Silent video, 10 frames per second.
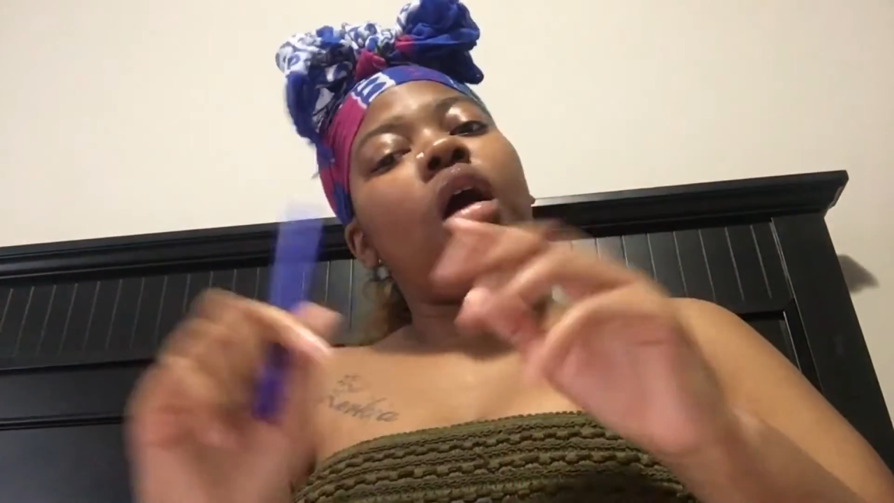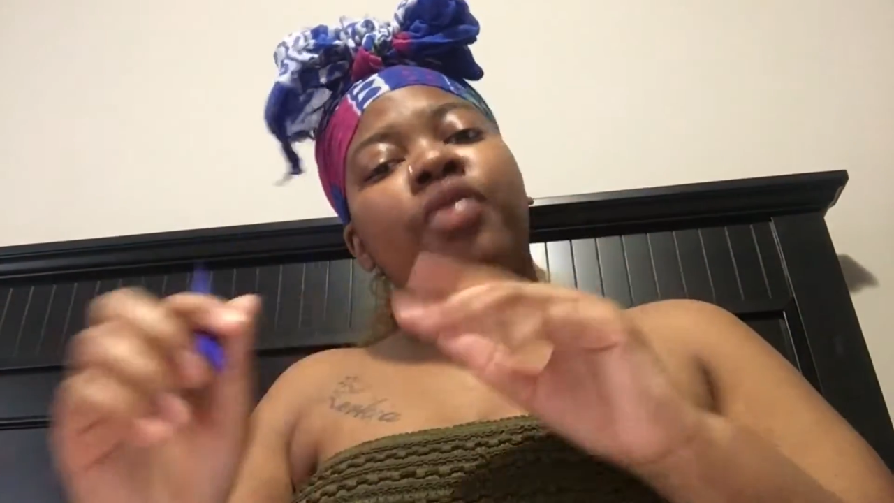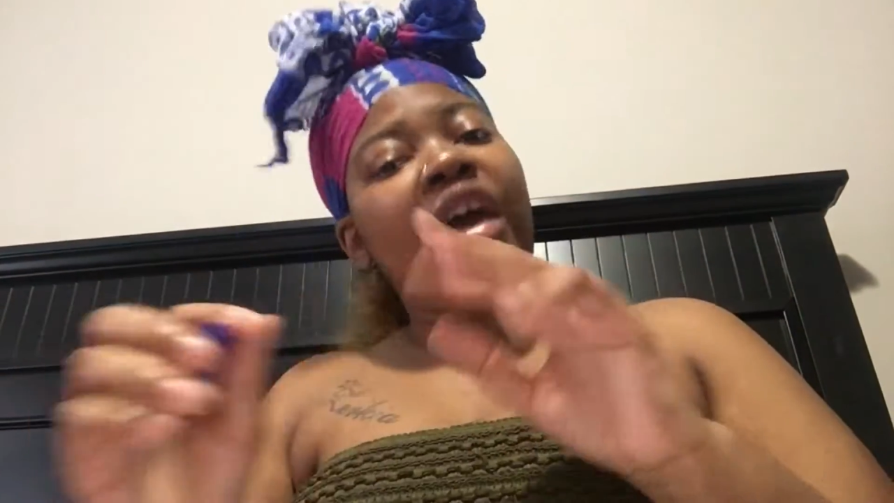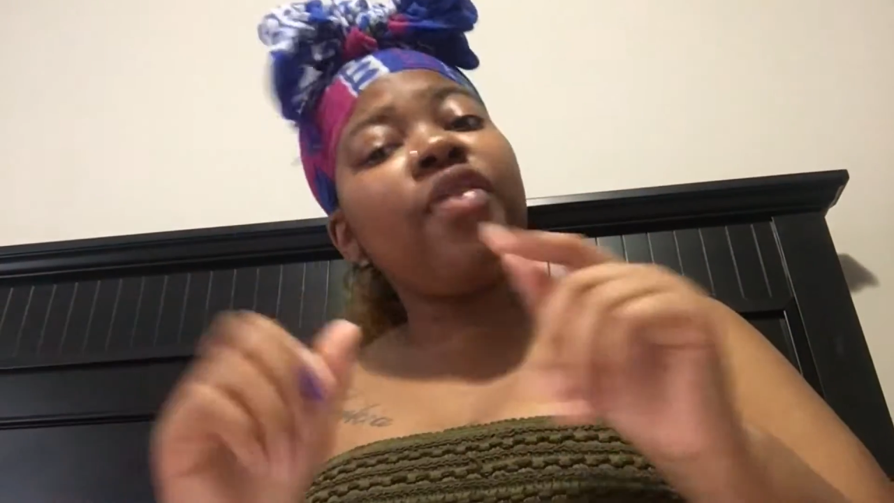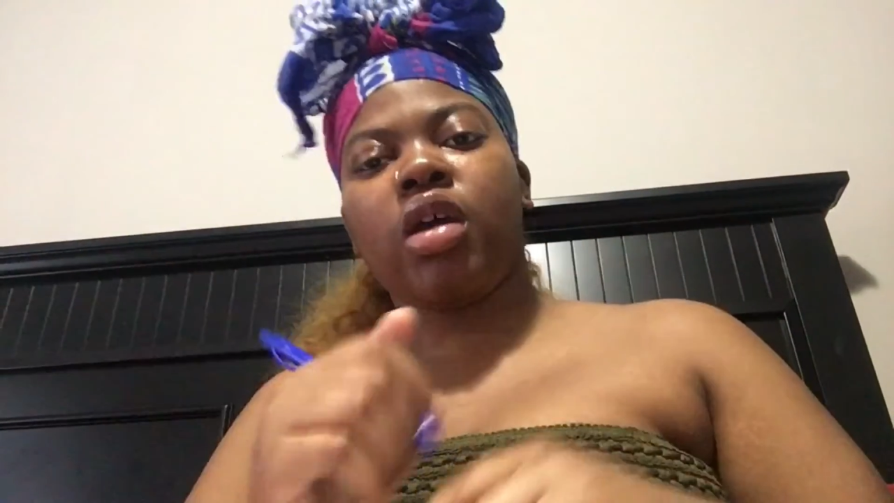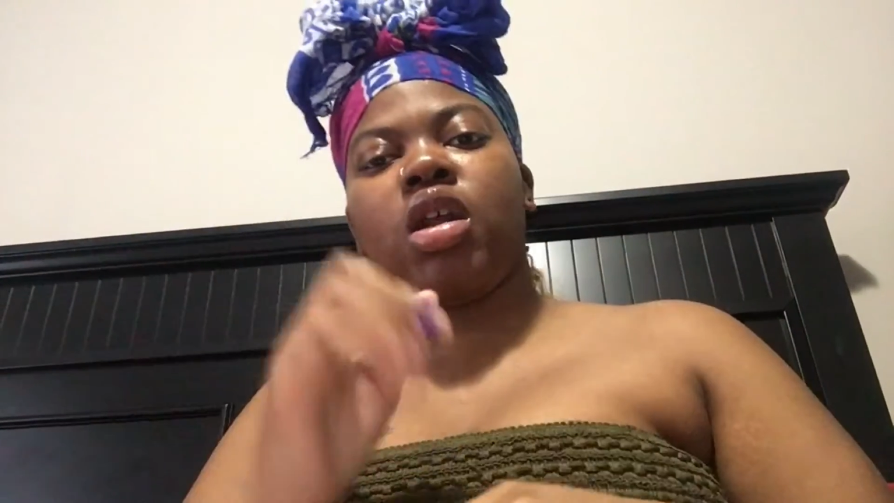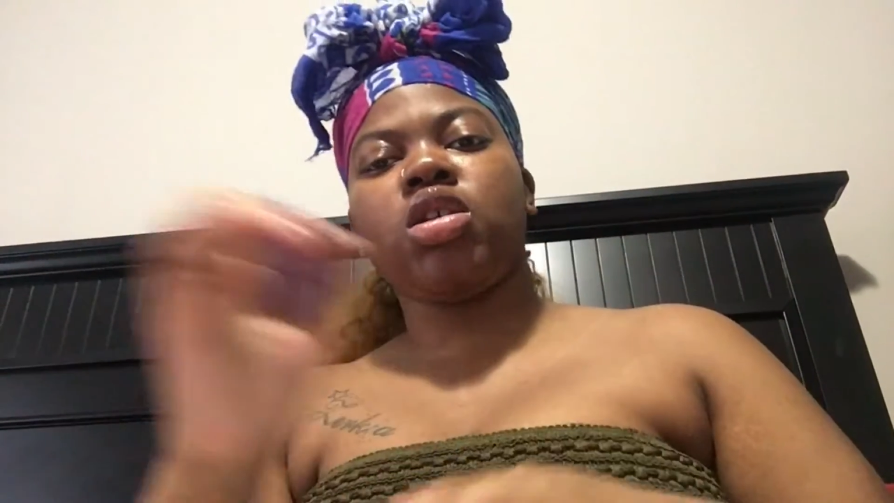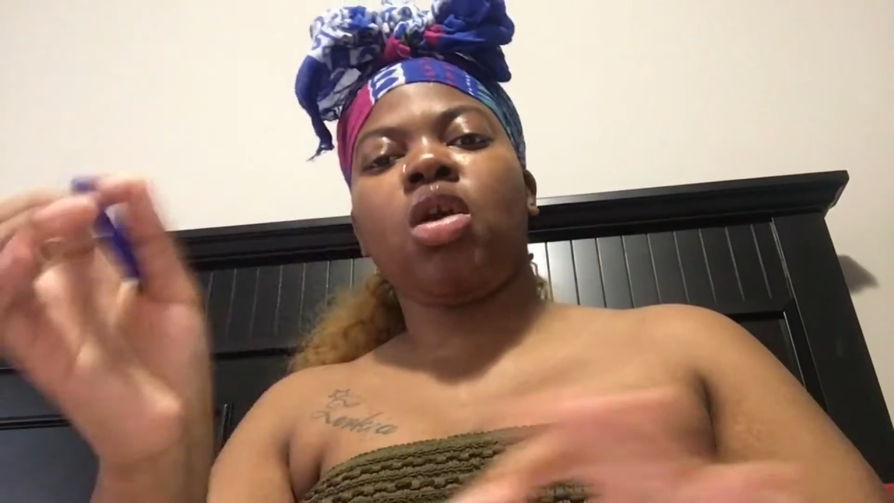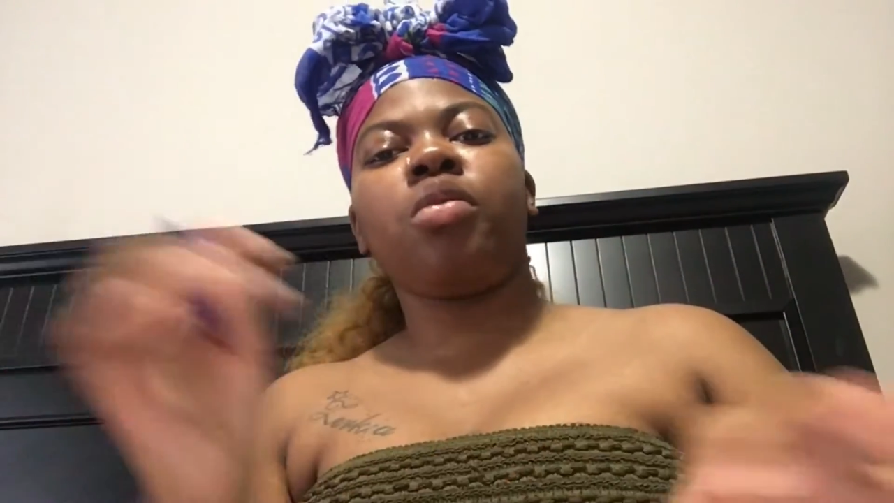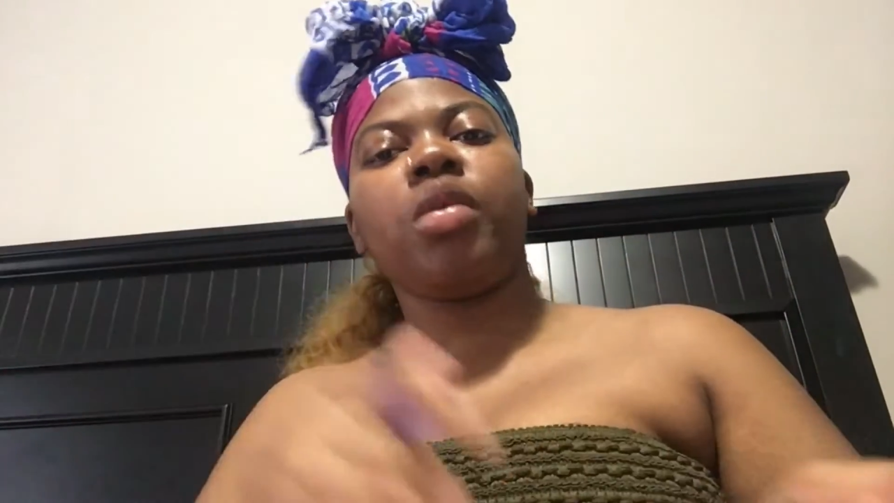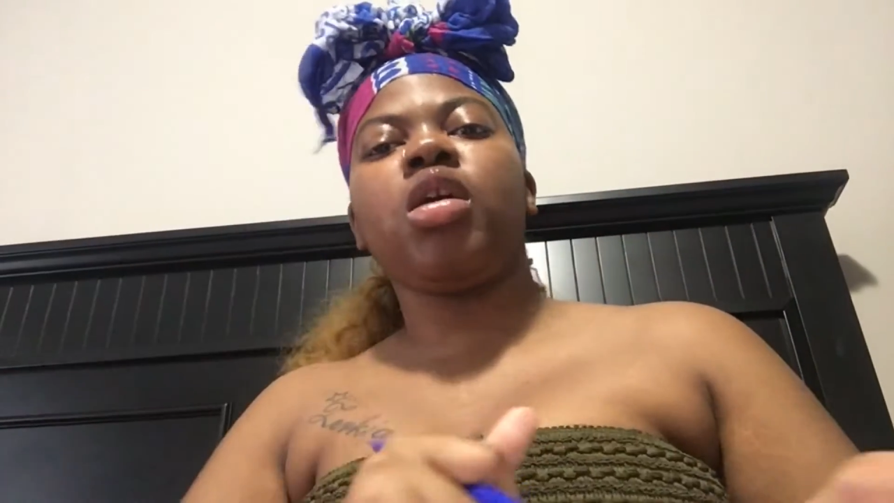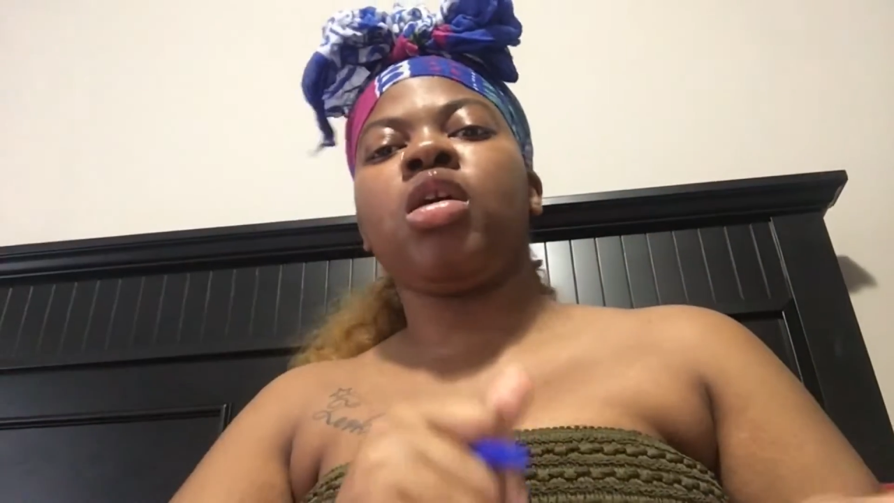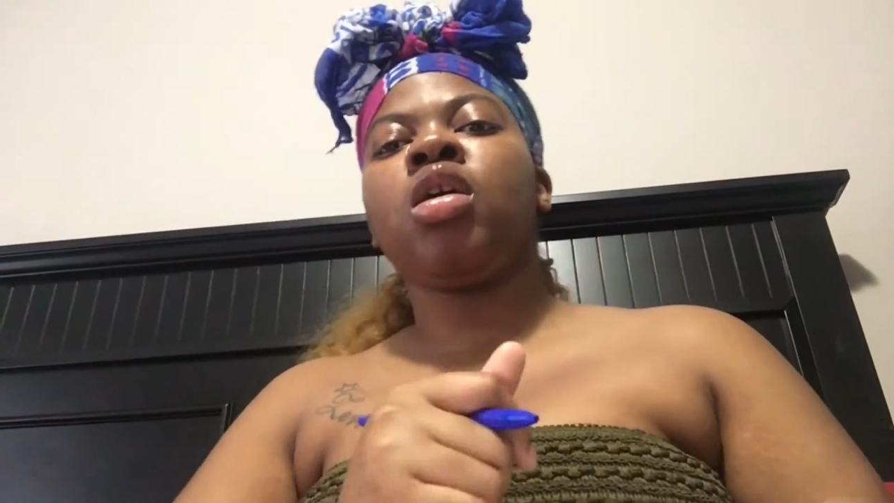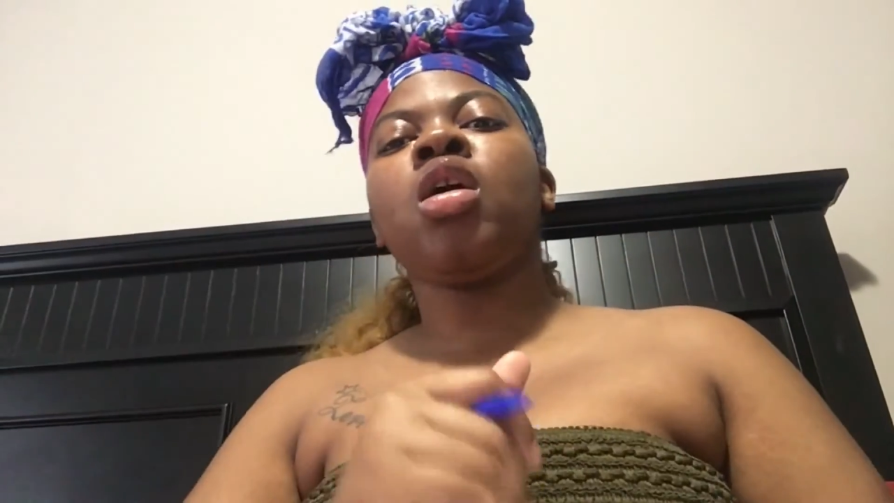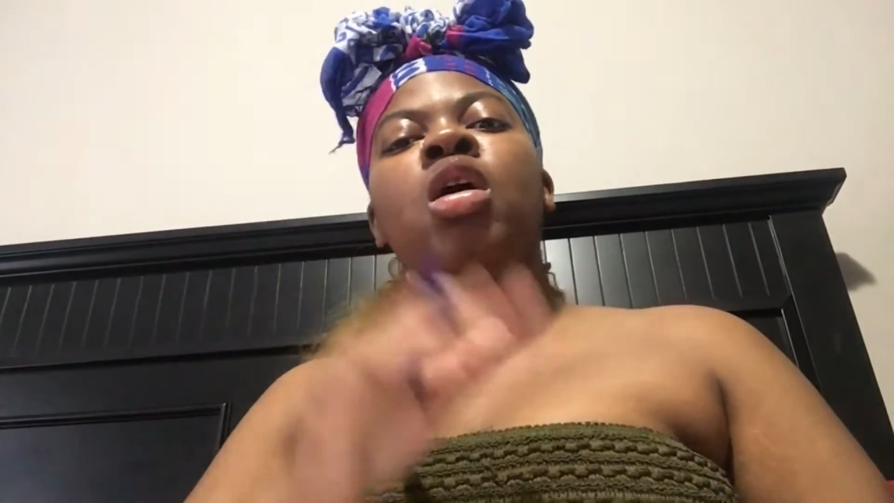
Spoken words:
That's somebody that's going to be